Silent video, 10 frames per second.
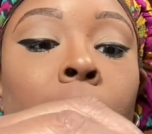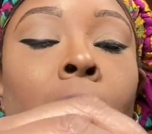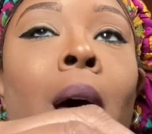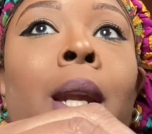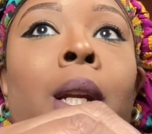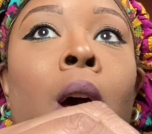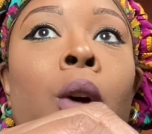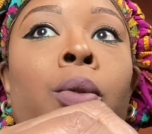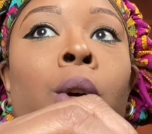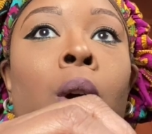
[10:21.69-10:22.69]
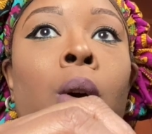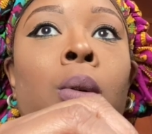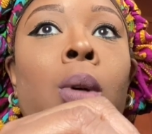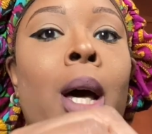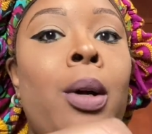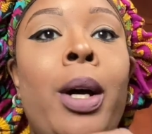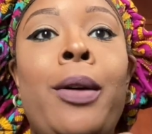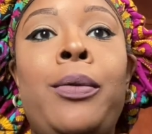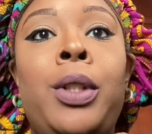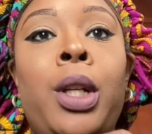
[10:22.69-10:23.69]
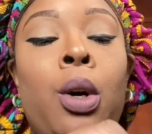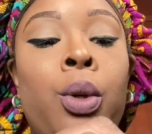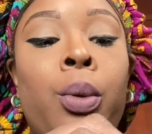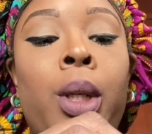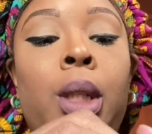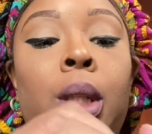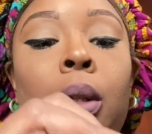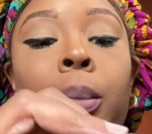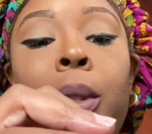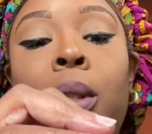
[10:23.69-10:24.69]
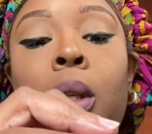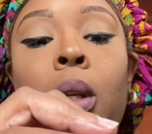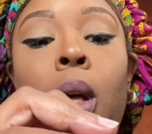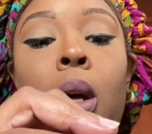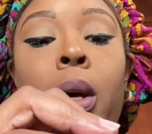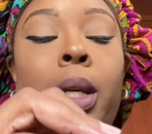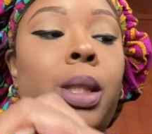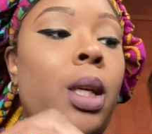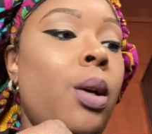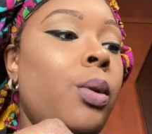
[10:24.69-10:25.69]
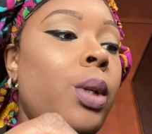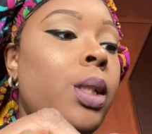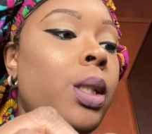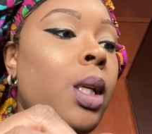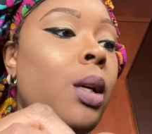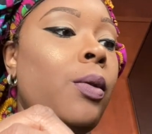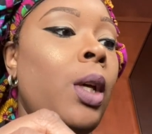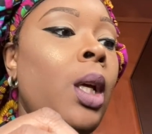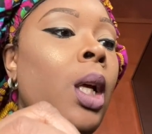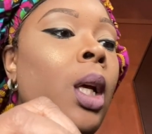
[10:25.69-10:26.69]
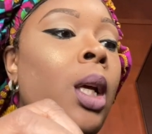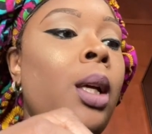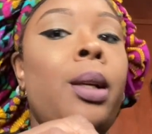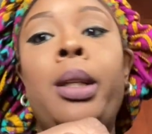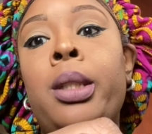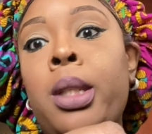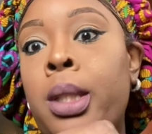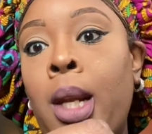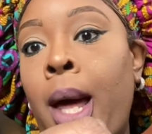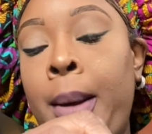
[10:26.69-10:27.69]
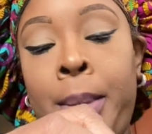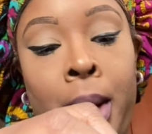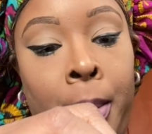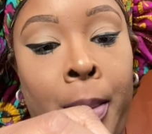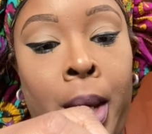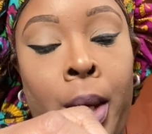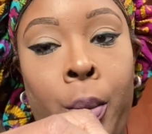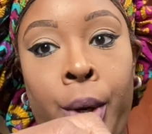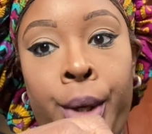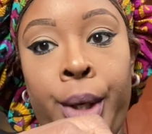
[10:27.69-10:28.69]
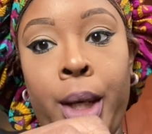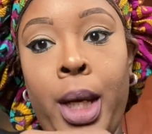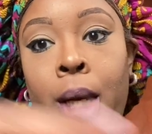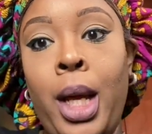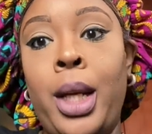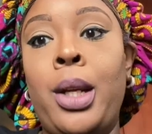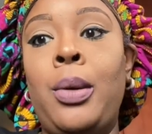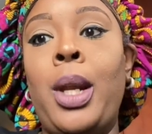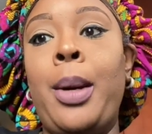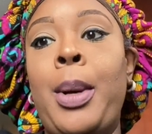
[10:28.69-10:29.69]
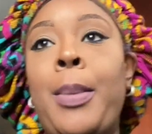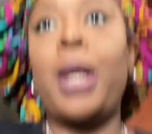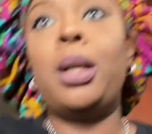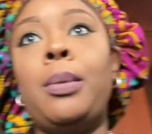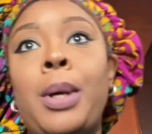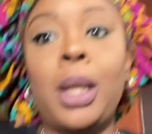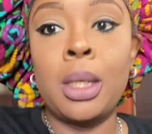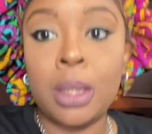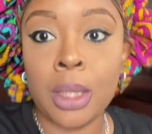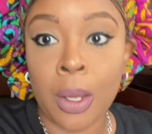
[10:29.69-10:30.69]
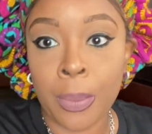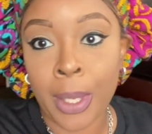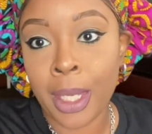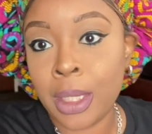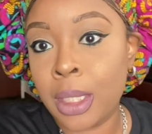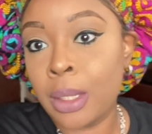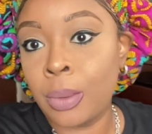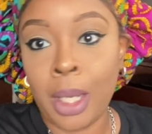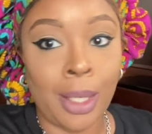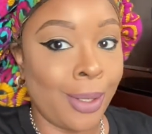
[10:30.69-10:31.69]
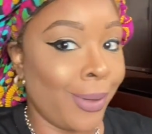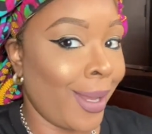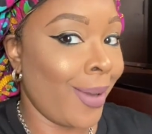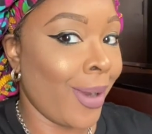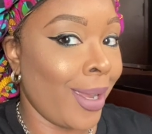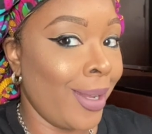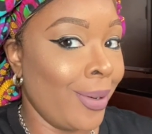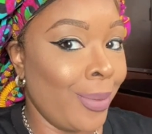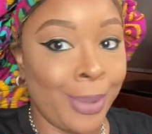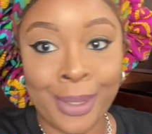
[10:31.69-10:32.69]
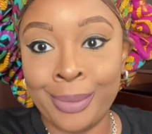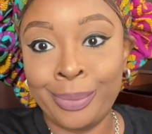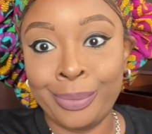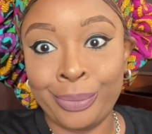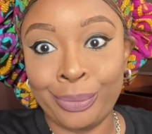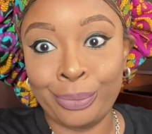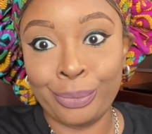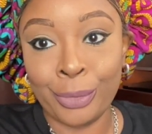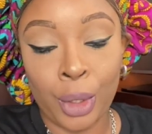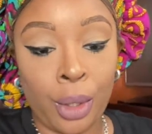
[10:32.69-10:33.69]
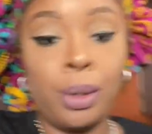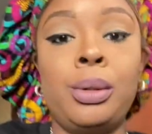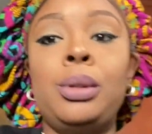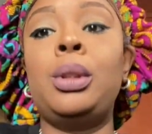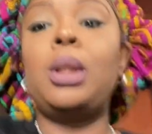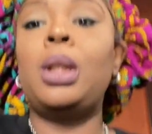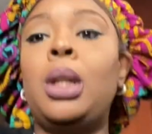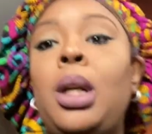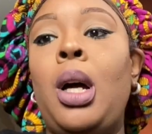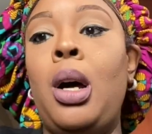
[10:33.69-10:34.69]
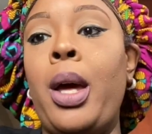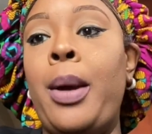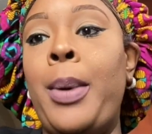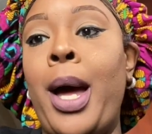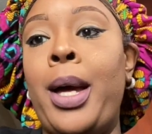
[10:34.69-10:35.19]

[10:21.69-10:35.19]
I didn't overgo. I don't have deodorant in here, but you know, Nicole has deodorant and stuff. It's just a lot, but I'm gonna make it work. And I don't like my makeup. I look so patchy. Well, I look okay right here, but girl. Okay, bye.